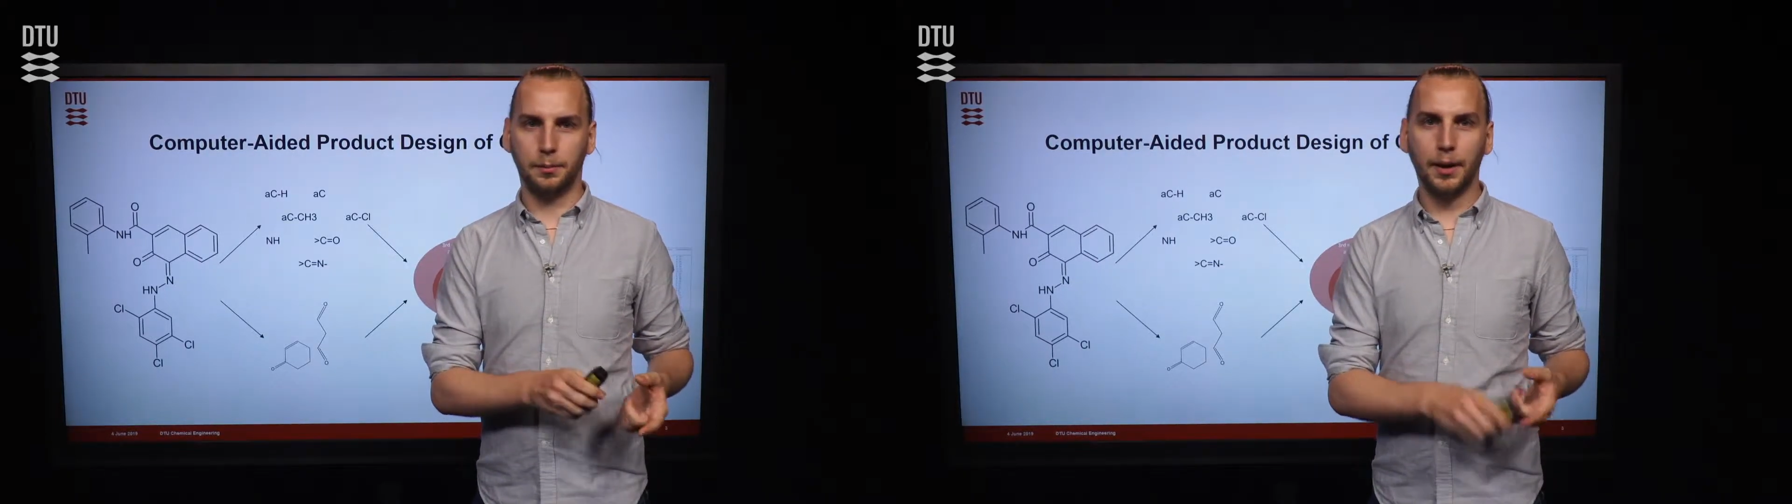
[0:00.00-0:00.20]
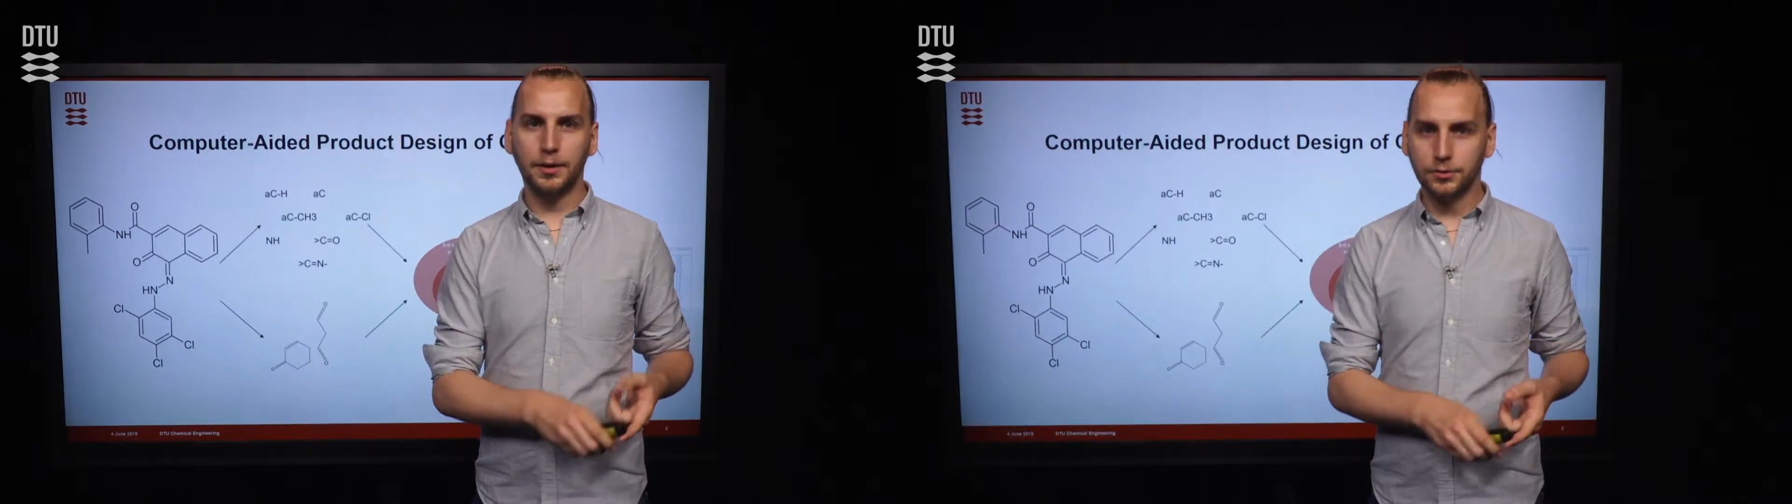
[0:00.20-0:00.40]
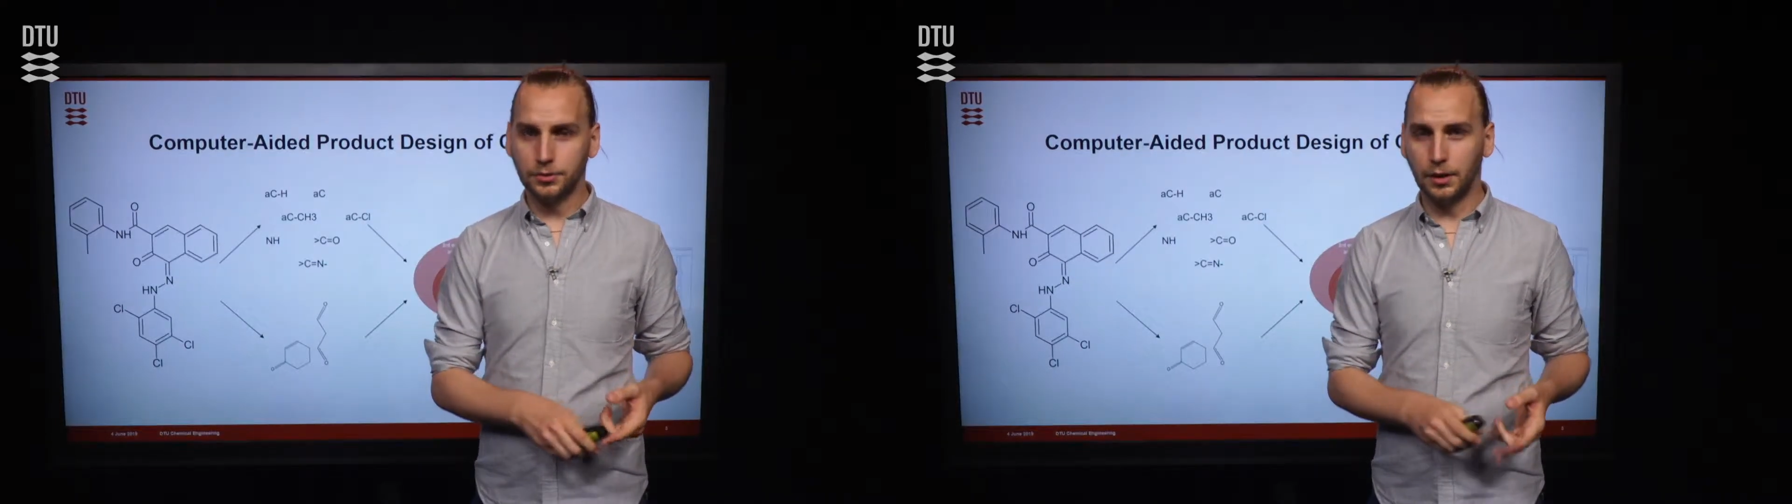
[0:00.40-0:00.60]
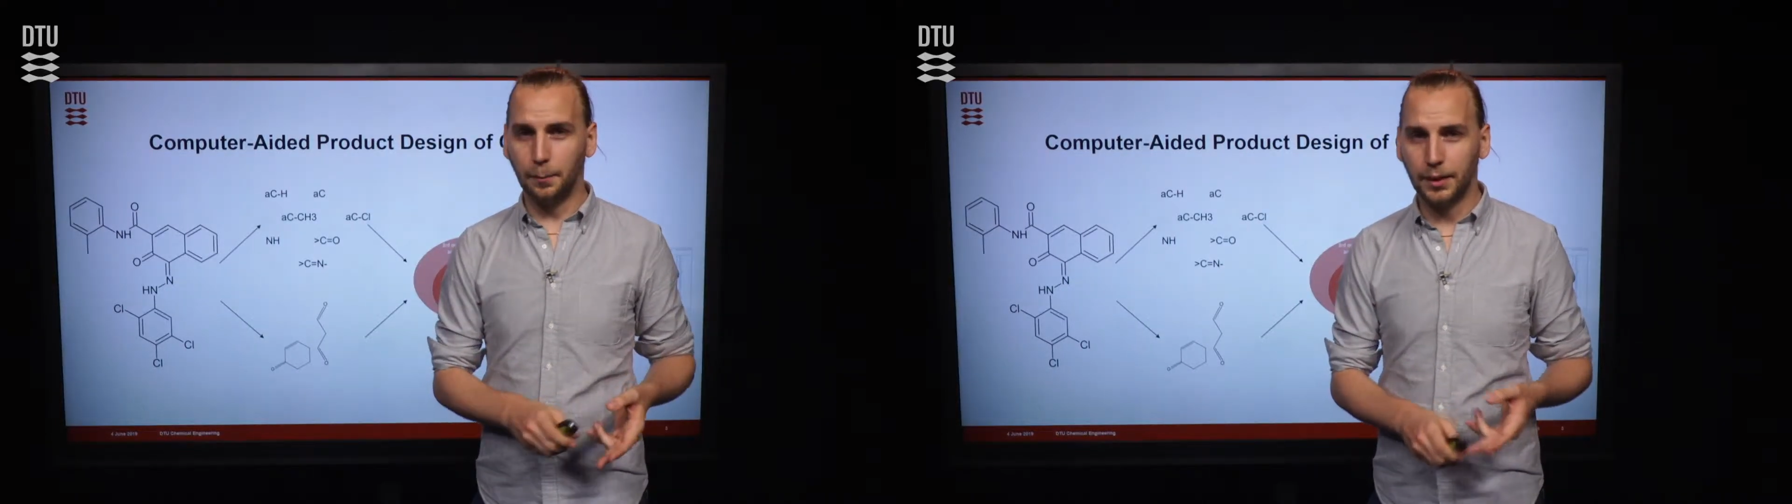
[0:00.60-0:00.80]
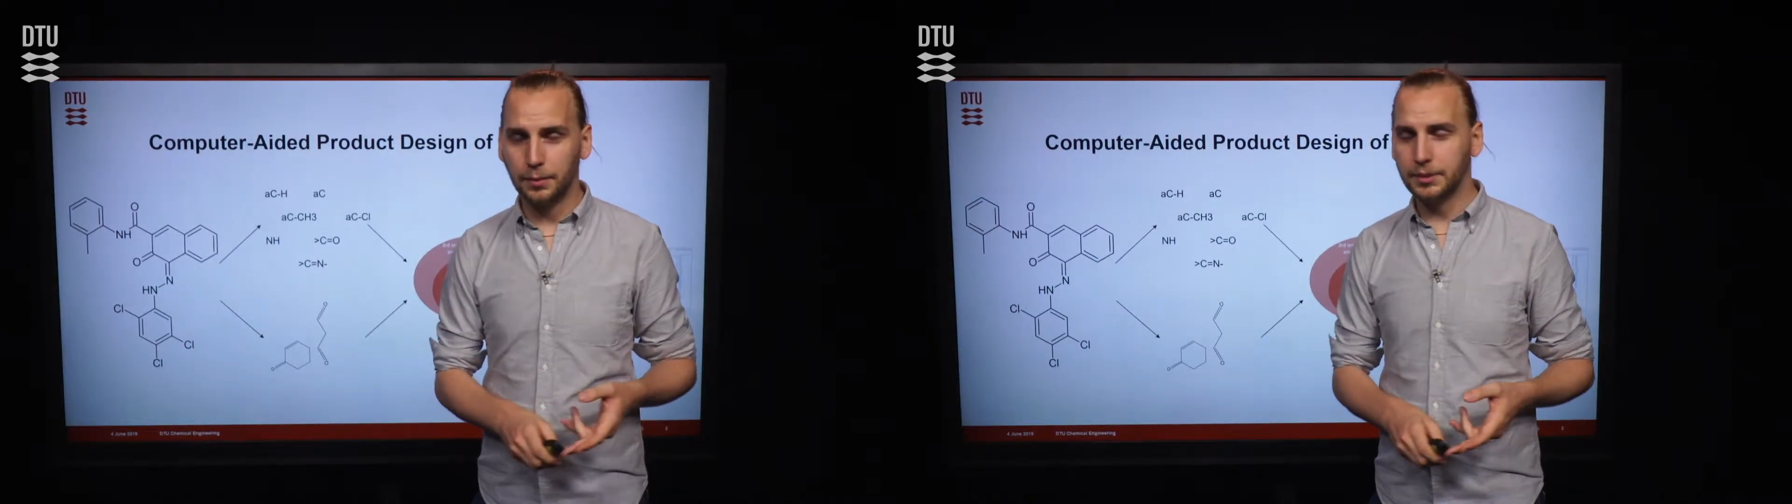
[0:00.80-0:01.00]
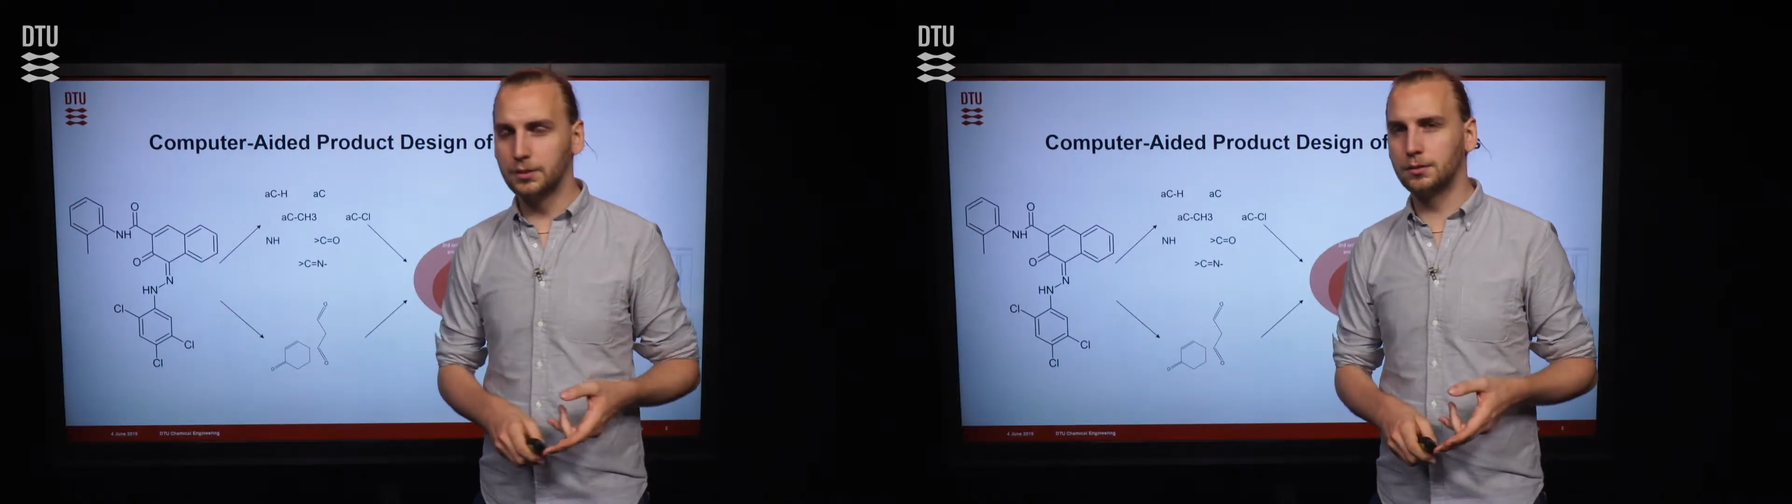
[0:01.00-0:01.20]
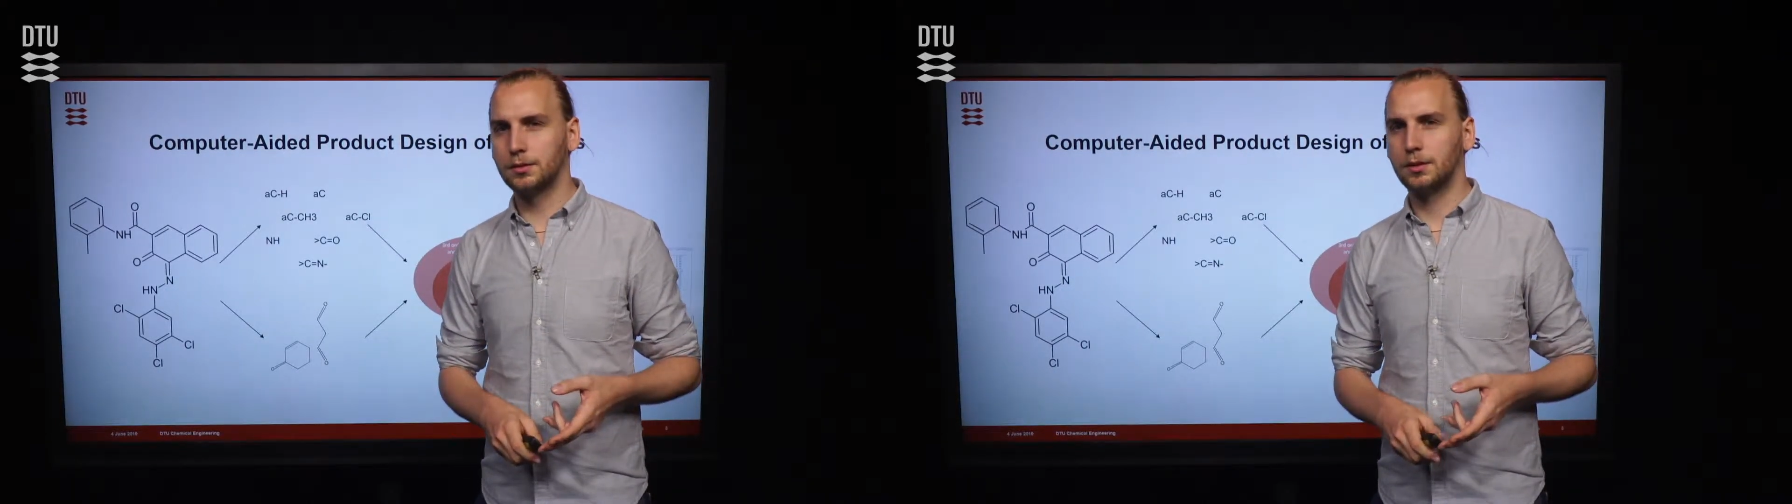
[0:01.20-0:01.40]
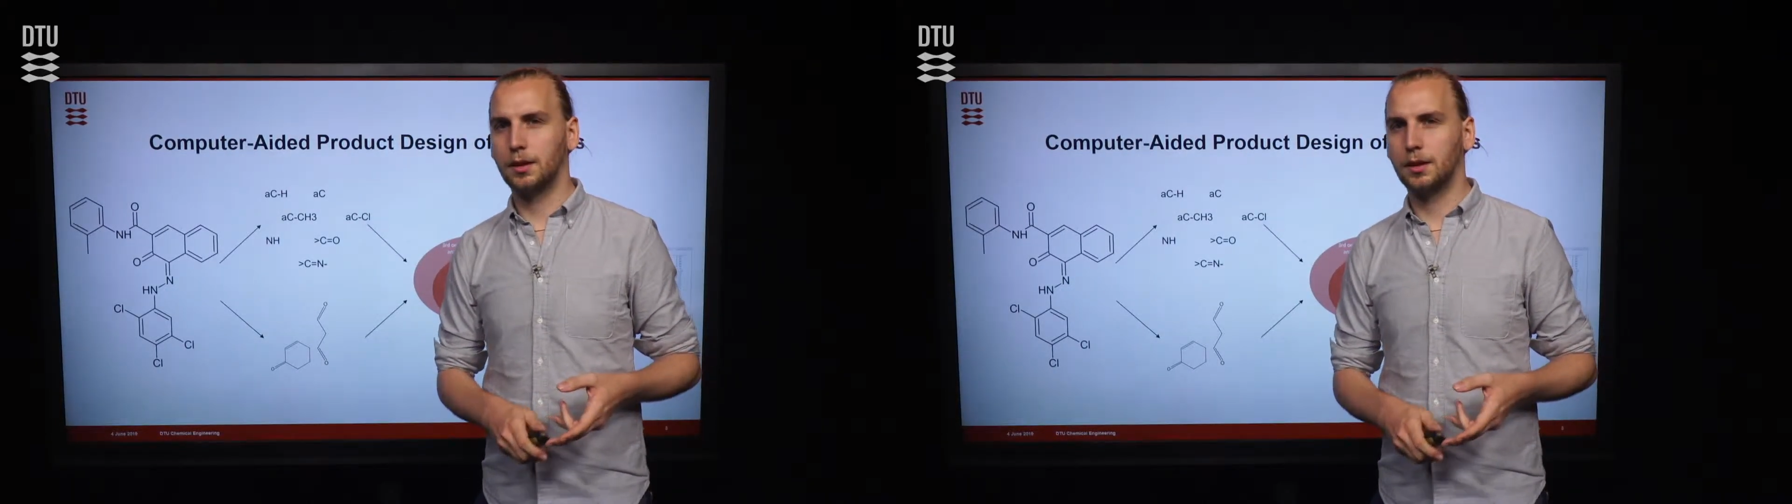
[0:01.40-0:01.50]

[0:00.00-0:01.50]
binders and the pigments.